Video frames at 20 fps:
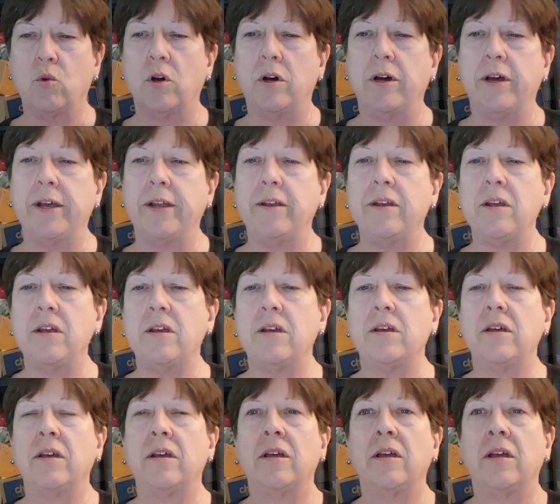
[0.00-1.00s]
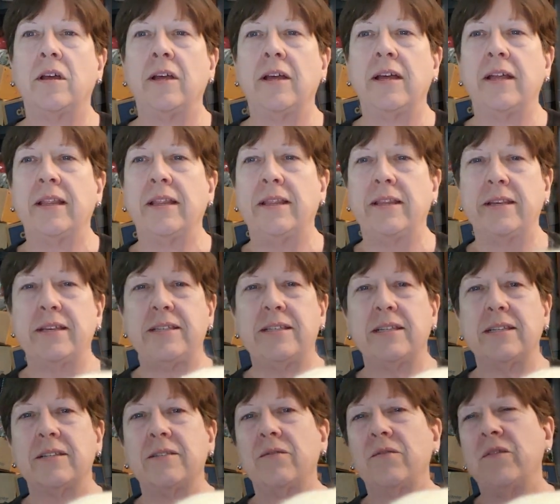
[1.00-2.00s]
one.
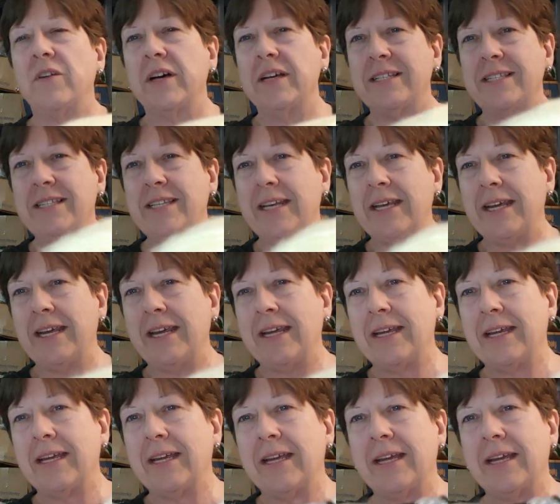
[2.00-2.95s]
This is fuzzy.